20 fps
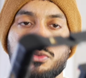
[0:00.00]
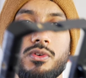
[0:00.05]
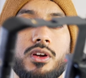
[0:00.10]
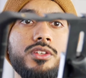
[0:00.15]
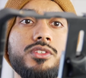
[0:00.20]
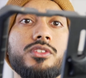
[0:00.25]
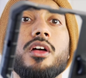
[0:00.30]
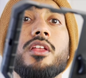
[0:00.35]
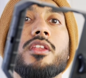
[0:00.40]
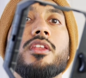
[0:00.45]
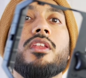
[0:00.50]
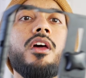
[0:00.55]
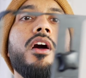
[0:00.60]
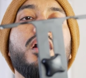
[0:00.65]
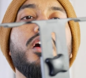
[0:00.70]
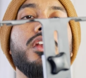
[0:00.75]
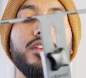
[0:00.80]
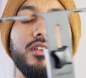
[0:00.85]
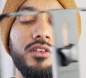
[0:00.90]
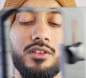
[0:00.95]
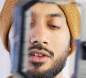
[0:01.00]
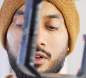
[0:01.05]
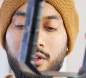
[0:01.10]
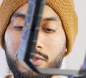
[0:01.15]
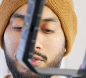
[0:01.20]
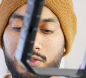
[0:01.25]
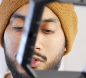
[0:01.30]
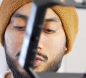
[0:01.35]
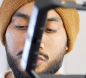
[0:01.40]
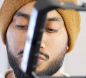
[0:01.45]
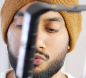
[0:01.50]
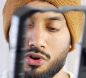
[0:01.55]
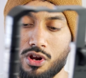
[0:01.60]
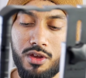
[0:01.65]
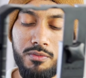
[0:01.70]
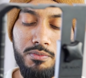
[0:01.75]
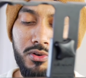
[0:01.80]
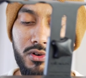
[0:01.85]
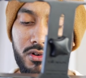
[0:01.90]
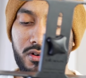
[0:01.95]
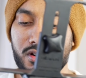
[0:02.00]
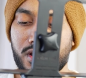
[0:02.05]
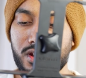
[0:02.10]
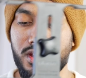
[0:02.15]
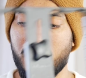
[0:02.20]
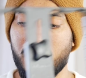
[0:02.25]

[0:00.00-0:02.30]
one on this tripod.